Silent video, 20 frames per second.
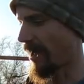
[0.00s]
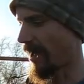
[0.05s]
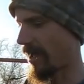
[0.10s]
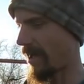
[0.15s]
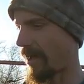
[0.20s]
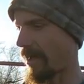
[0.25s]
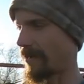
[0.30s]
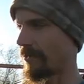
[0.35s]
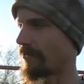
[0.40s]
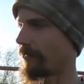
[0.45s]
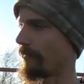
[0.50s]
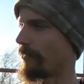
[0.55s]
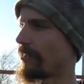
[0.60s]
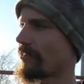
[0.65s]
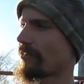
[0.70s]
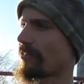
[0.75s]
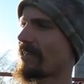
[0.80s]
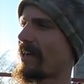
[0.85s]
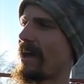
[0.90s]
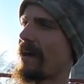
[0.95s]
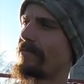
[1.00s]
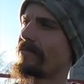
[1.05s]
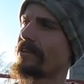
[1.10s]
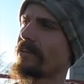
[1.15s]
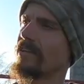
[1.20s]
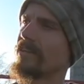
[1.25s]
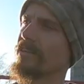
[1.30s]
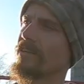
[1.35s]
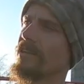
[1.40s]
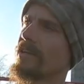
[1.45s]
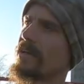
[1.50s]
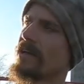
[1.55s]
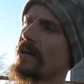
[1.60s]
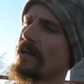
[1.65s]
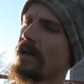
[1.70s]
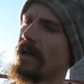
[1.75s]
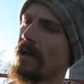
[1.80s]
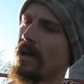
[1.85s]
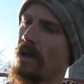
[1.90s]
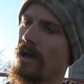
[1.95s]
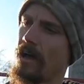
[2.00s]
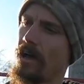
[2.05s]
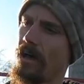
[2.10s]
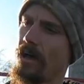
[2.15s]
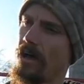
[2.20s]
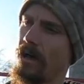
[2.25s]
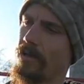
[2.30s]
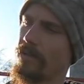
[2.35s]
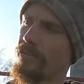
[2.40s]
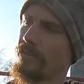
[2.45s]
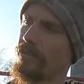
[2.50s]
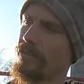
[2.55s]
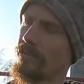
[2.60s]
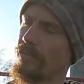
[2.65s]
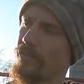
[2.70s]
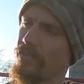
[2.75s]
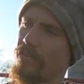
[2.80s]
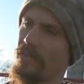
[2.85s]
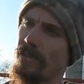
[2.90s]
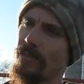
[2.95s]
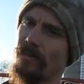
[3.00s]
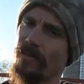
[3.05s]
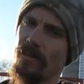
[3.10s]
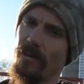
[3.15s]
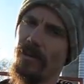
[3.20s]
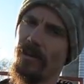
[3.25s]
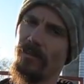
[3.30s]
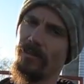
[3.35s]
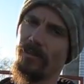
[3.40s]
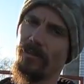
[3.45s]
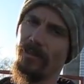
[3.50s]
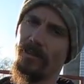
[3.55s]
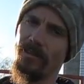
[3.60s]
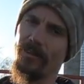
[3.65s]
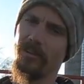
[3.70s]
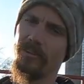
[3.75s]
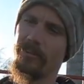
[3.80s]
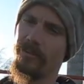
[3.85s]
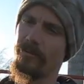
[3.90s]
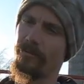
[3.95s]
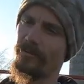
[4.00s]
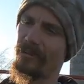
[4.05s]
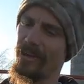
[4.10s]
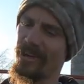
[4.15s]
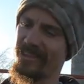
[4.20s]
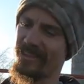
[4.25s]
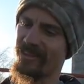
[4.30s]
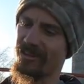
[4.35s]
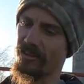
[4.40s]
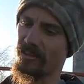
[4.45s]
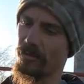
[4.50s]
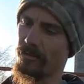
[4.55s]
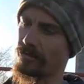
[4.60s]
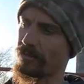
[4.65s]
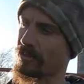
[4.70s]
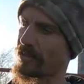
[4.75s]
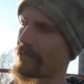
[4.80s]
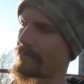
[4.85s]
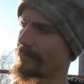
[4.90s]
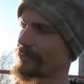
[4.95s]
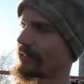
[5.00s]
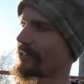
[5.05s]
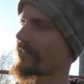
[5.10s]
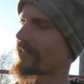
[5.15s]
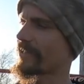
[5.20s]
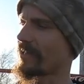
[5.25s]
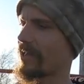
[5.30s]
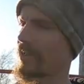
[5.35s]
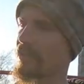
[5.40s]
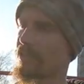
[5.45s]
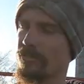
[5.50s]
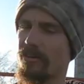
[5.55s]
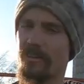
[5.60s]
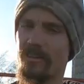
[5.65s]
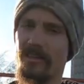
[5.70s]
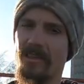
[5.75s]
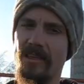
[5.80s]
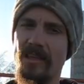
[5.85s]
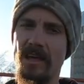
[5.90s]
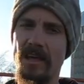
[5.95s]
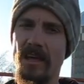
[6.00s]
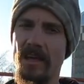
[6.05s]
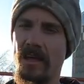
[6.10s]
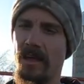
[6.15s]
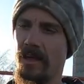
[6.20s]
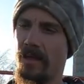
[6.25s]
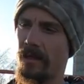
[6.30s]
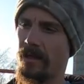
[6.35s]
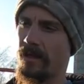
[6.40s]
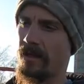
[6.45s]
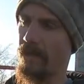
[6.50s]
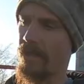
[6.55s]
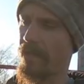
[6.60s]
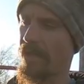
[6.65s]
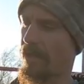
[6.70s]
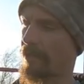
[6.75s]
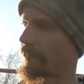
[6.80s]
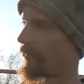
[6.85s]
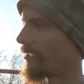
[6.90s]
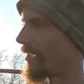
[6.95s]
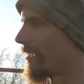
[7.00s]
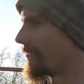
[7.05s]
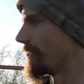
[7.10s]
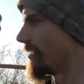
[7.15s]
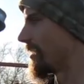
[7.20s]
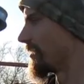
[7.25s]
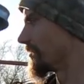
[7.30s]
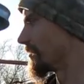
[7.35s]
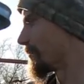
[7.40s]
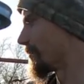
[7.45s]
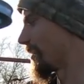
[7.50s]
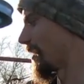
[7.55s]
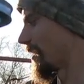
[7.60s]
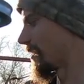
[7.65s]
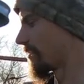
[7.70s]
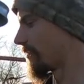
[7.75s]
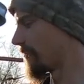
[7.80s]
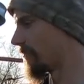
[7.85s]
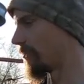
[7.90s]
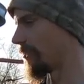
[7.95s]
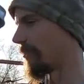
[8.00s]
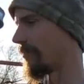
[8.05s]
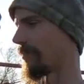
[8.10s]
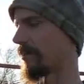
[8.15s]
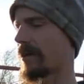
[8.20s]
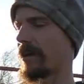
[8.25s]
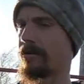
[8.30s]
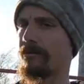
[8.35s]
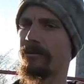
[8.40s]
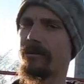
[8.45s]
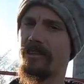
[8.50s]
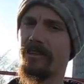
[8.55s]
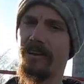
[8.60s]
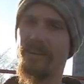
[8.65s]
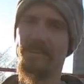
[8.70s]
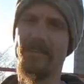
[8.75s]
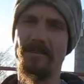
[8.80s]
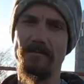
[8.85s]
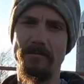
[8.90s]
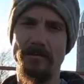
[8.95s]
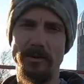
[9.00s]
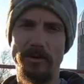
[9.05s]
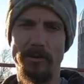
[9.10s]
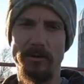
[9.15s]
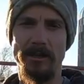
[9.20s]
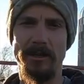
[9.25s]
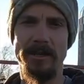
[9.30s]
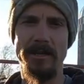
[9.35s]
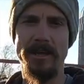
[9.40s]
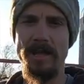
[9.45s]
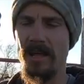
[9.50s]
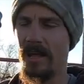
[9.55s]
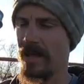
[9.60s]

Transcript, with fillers: And we just have it in uh, the, the, those clear plastic totes come in these cages. And we have that in the back of our Kawasaki Mule.